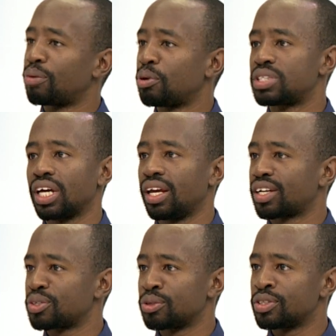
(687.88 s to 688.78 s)
about
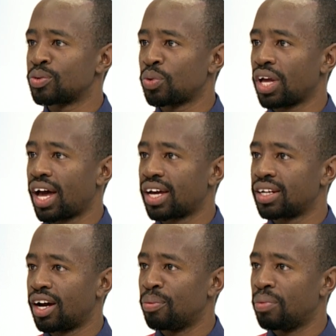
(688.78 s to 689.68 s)
elections. We
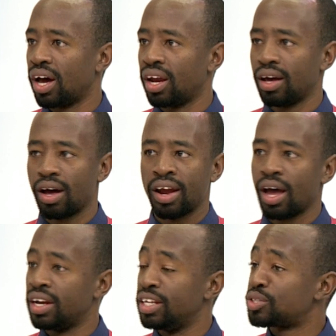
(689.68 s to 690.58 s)
had
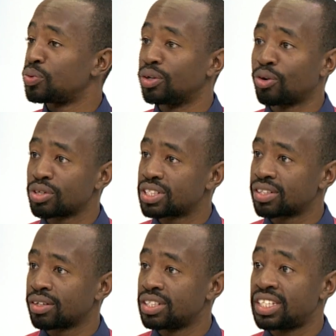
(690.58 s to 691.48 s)
an issue in
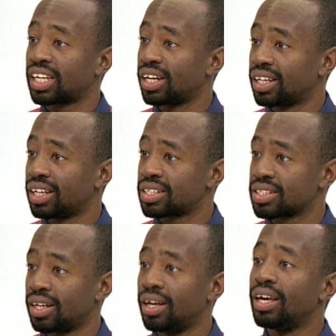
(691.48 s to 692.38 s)
court, Chicken
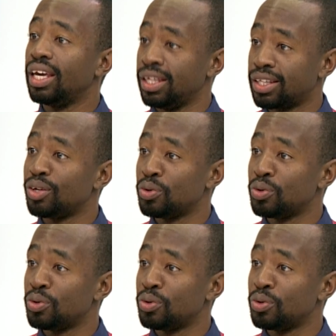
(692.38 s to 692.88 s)
Gate. In the